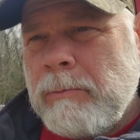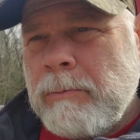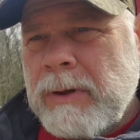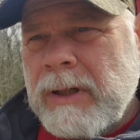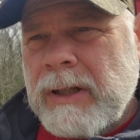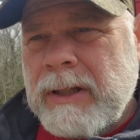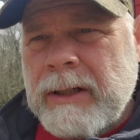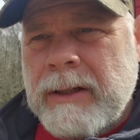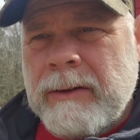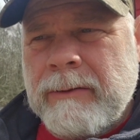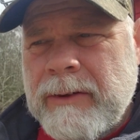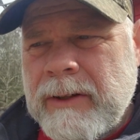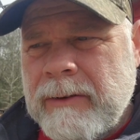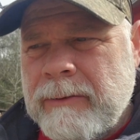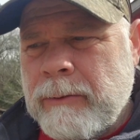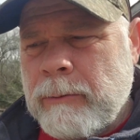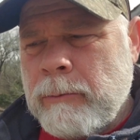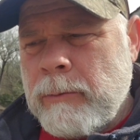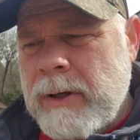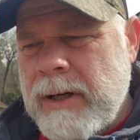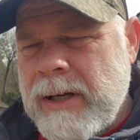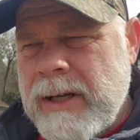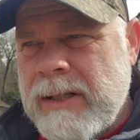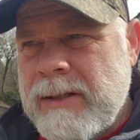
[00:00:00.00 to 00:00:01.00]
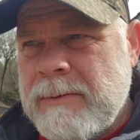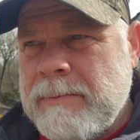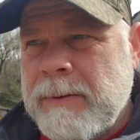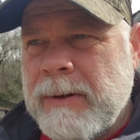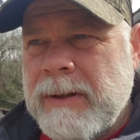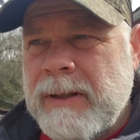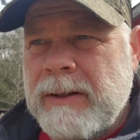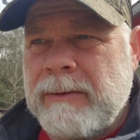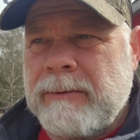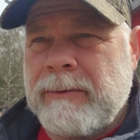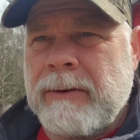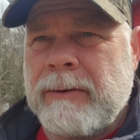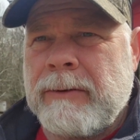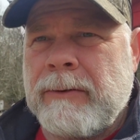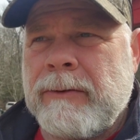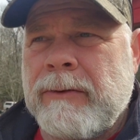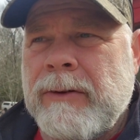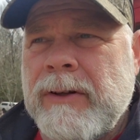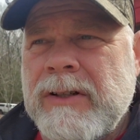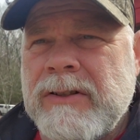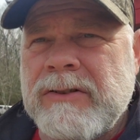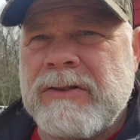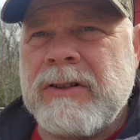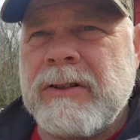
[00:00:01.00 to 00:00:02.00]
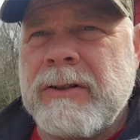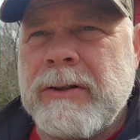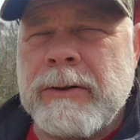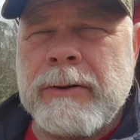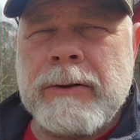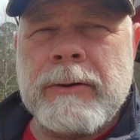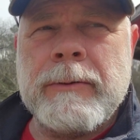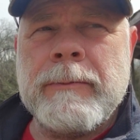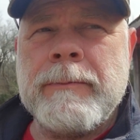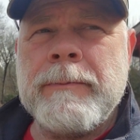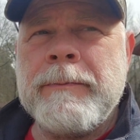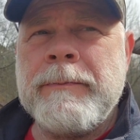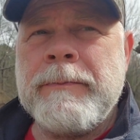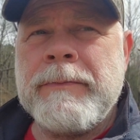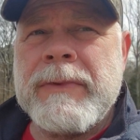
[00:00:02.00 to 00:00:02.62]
Plenty of different ways, plenty of different things to do.